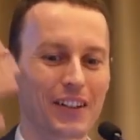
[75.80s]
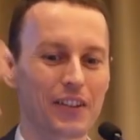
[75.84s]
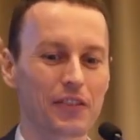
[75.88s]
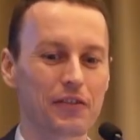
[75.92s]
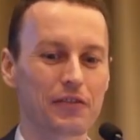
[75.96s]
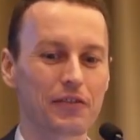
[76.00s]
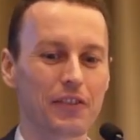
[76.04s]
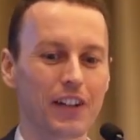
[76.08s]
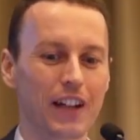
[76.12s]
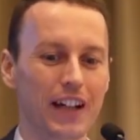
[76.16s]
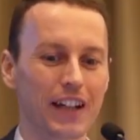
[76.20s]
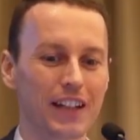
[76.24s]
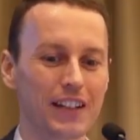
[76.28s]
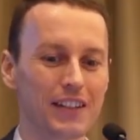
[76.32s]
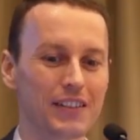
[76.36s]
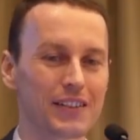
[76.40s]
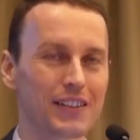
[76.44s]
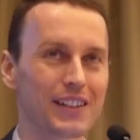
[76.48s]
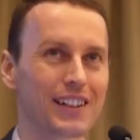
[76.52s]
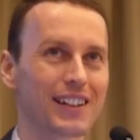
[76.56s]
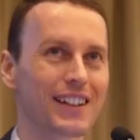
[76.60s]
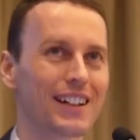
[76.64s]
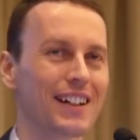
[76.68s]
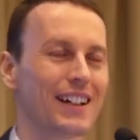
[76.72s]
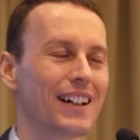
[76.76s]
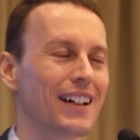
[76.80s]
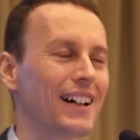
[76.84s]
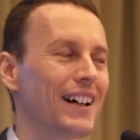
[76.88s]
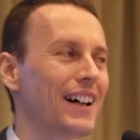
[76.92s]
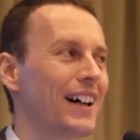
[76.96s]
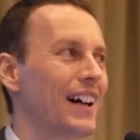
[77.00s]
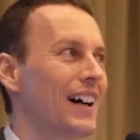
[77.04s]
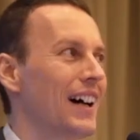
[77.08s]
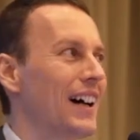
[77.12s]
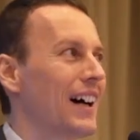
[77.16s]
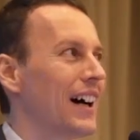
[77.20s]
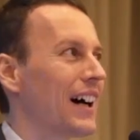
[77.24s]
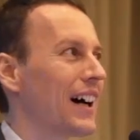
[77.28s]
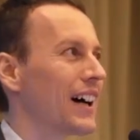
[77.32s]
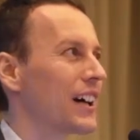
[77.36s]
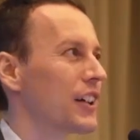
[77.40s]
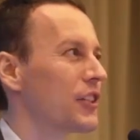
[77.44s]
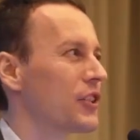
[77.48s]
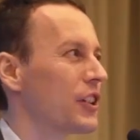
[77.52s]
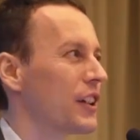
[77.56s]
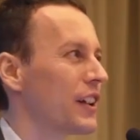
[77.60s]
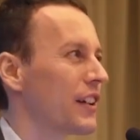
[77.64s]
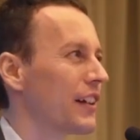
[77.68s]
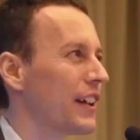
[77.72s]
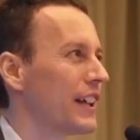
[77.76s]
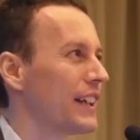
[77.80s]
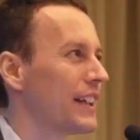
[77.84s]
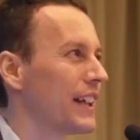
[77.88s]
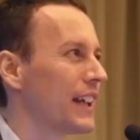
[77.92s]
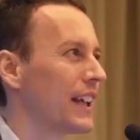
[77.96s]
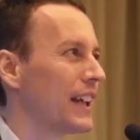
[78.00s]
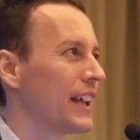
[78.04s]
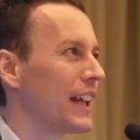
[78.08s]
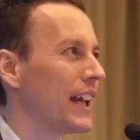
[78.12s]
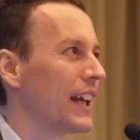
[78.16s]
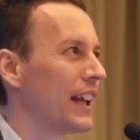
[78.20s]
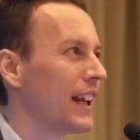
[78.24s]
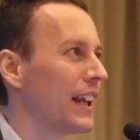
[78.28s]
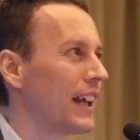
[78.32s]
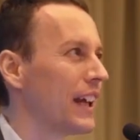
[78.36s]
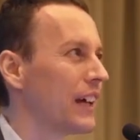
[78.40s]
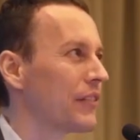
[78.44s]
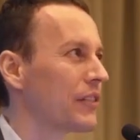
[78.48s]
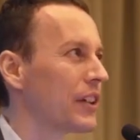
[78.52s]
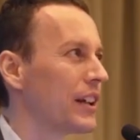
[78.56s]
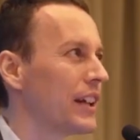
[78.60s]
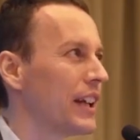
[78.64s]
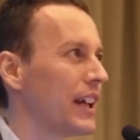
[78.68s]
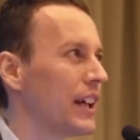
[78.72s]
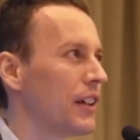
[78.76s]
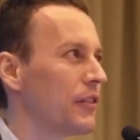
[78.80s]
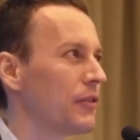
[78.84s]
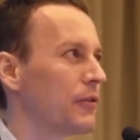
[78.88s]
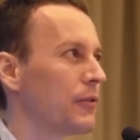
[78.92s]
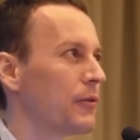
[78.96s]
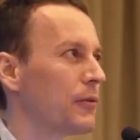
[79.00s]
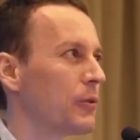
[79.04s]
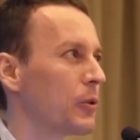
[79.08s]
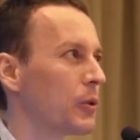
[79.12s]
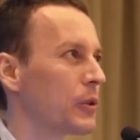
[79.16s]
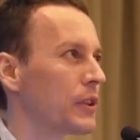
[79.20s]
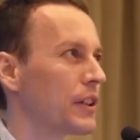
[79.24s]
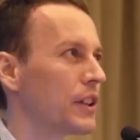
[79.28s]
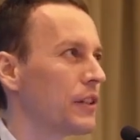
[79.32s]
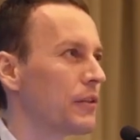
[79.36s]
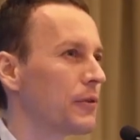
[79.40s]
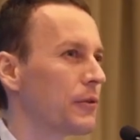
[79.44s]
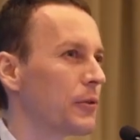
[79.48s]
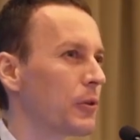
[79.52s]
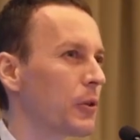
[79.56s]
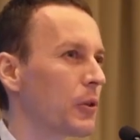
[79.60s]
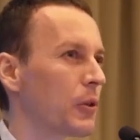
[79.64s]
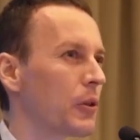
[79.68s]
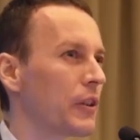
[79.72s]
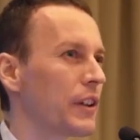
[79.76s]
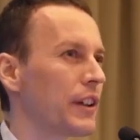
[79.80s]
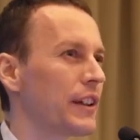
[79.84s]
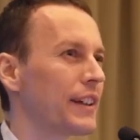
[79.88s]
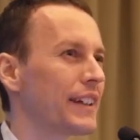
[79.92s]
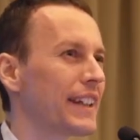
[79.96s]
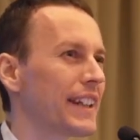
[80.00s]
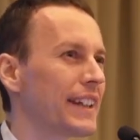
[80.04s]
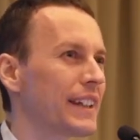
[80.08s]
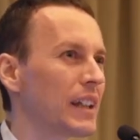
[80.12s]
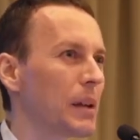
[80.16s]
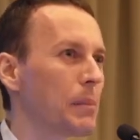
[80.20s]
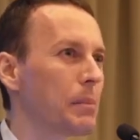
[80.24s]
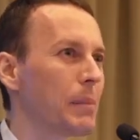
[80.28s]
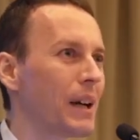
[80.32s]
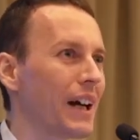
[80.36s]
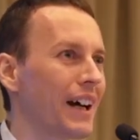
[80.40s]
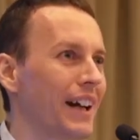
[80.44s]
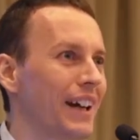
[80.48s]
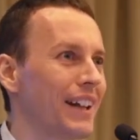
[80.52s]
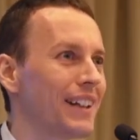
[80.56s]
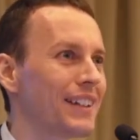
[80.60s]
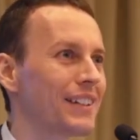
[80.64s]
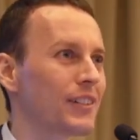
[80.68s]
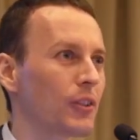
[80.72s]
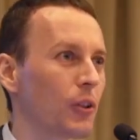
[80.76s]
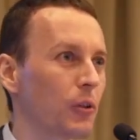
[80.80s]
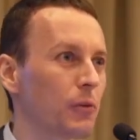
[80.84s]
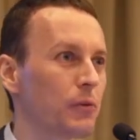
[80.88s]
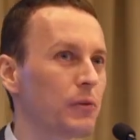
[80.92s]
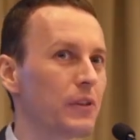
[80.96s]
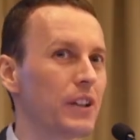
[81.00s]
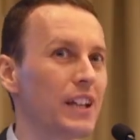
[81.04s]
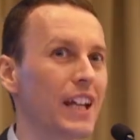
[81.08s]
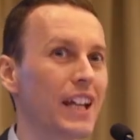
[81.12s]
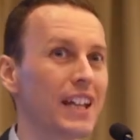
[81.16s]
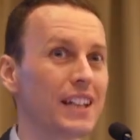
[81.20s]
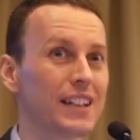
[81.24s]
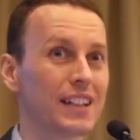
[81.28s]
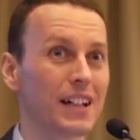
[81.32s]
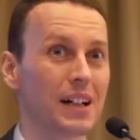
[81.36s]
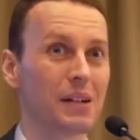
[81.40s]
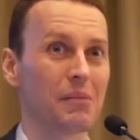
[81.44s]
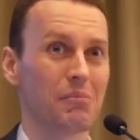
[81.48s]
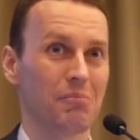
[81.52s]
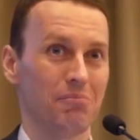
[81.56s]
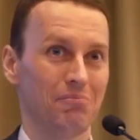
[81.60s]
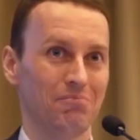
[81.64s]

flights are generating daily, every day, 44 zettabytes of data.